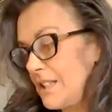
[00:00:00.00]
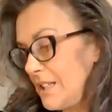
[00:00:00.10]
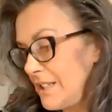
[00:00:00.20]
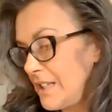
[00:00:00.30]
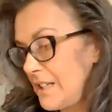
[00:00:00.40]

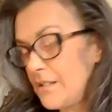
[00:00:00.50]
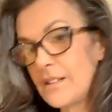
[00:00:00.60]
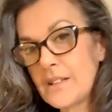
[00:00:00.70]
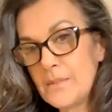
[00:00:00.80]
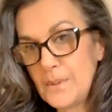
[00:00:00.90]
And there
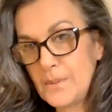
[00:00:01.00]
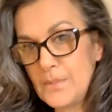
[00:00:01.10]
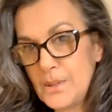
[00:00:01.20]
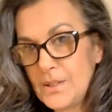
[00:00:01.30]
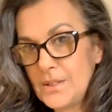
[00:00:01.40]
are a couple
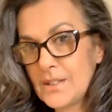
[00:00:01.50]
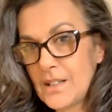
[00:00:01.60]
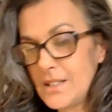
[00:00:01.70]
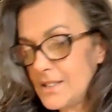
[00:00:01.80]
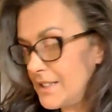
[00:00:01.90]
more
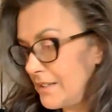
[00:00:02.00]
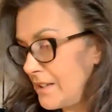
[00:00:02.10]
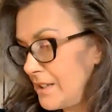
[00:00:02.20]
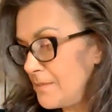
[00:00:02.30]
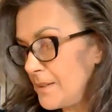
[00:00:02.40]
cards down
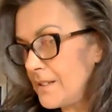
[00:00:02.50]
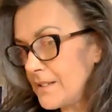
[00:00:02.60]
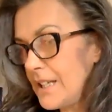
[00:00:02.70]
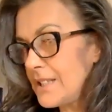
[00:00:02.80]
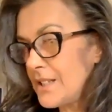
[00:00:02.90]
here, but I'll
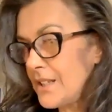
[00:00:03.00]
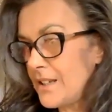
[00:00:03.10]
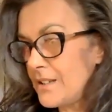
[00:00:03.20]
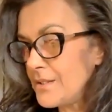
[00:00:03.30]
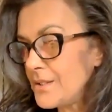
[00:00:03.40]
get to
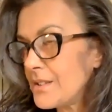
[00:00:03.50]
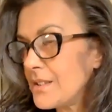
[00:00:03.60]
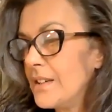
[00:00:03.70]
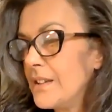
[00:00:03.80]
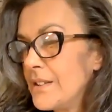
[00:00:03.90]
those.
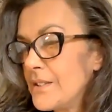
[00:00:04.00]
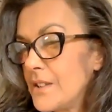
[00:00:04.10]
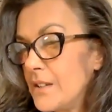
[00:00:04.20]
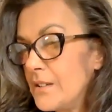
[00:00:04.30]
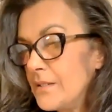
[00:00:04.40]

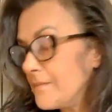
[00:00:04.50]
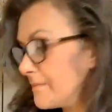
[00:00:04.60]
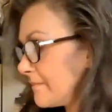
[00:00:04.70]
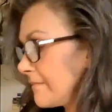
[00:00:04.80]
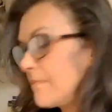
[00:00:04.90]
So
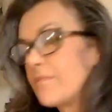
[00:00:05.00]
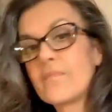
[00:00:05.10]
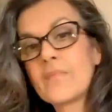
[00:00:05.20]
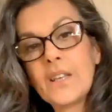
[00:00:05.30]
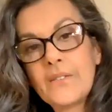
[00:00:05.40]

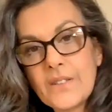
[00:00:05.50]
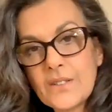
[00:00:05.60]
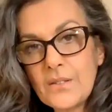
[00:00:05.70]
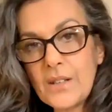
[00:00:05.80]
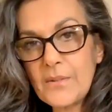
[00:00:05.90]
if
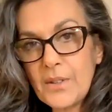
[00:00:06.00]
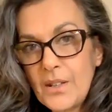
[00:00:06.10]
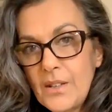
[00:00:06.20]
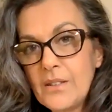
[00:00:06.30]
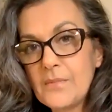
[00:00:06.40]
it's all right with
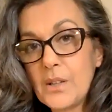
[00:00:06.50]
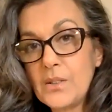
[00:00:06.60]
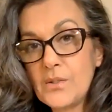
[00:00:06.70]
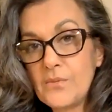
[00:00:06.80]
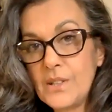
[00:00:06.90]
you, I'm
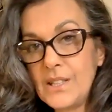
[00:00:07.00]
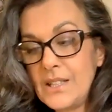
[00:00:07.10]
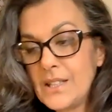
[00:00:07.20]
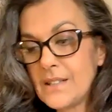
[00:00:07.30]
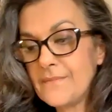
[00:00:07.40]
going to
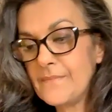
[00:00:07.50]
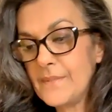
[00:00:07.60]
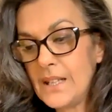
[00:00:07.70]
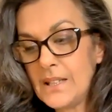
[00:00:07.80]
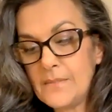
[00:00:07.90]
read.
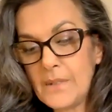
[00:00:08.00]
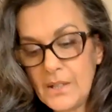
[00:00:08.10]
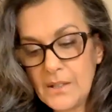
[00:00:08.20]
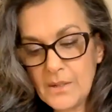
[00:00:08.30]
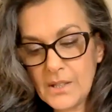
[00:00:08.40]
I
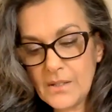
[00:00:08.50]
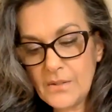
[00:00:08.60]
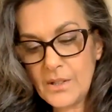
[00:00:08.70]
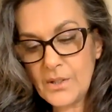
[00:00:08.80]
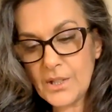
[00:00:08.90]
know I
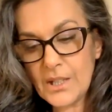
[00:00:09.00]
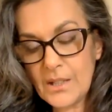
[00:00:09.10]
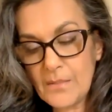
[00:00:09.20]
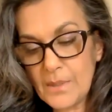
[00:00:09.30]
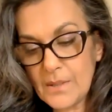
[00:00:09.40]
don't
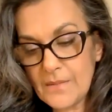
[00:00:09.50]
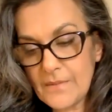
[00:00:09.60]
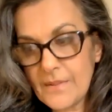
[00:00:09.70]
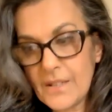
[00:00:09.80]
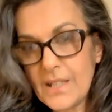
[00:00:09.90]
usually, but
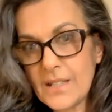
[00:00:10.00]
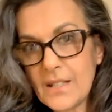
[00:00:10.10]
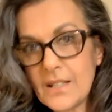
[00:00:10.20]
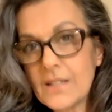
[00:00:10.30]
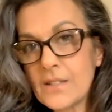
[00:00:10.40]
these
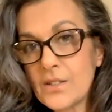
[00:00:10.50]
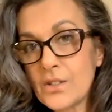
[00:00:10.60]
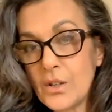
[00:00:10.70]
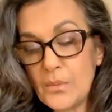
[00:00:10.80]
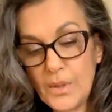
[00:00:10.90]
cards are
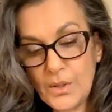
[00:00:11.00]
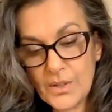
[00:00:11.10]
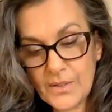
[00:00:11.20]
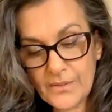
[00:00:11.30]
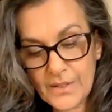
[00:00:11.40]
so
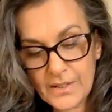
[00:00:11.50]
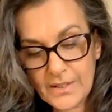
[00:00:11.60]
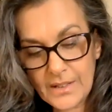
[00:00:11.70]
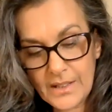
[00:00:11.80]
beautiful